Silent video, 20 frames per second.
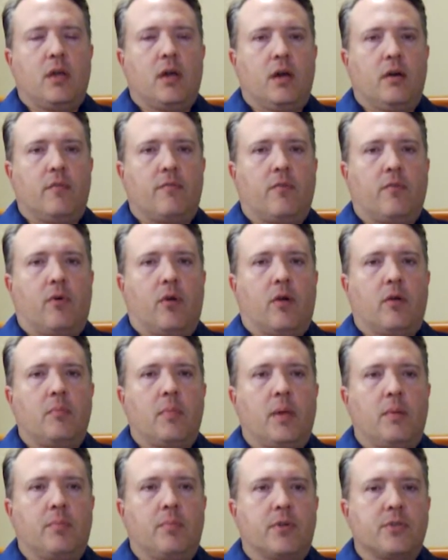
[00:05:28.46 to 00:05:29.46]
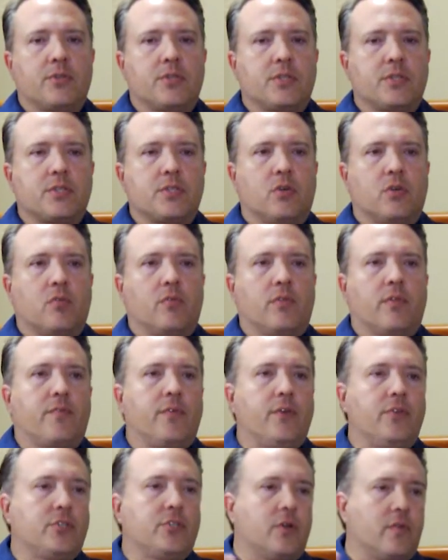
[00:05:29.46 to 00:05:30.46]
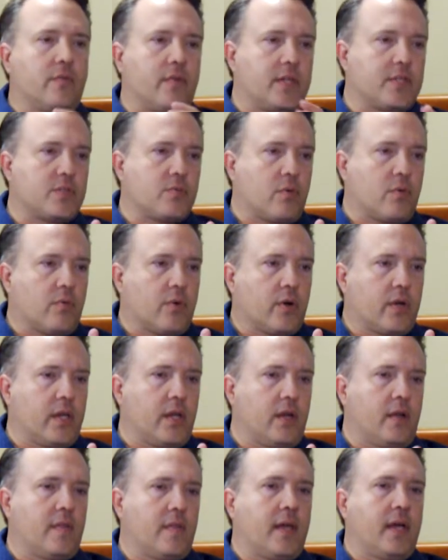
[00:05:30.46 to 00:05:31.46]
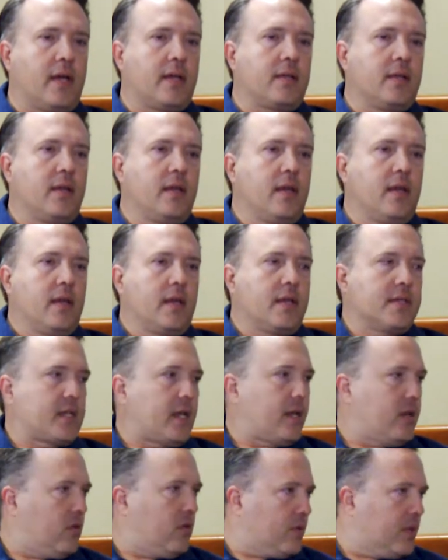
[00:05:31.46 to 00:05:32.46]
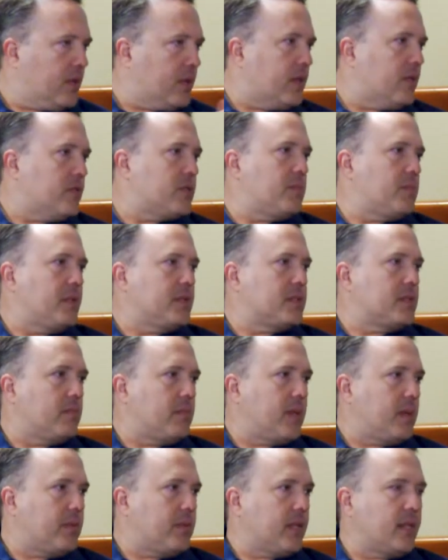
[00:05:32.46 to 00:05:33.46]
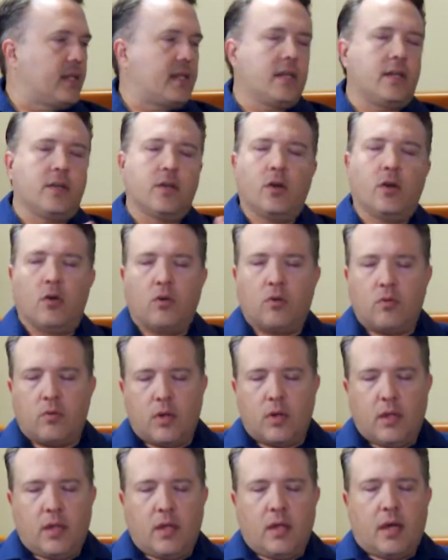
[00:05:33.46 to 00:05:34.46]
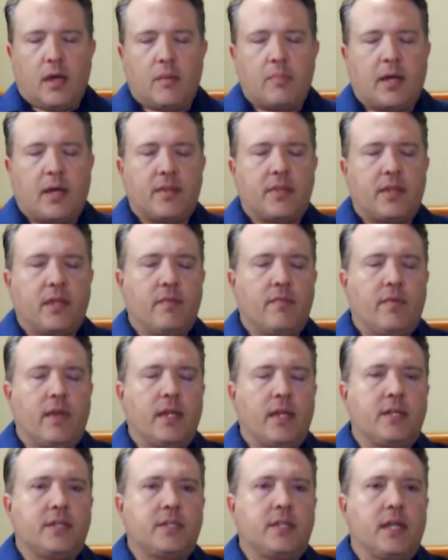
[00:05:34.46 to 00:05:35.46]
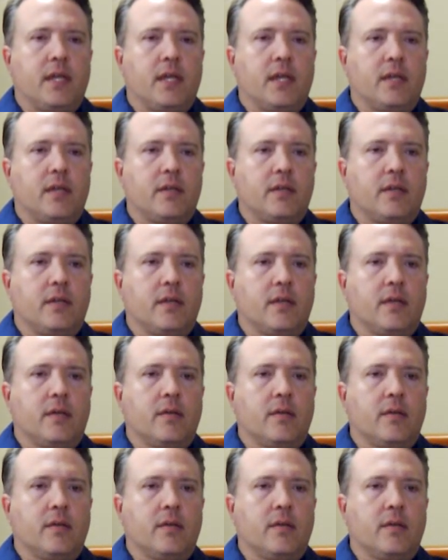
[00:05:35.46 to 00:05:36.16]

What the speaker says: for our members. And so the future events, we're working on that because I know that there's been some people that didn't know about the event, and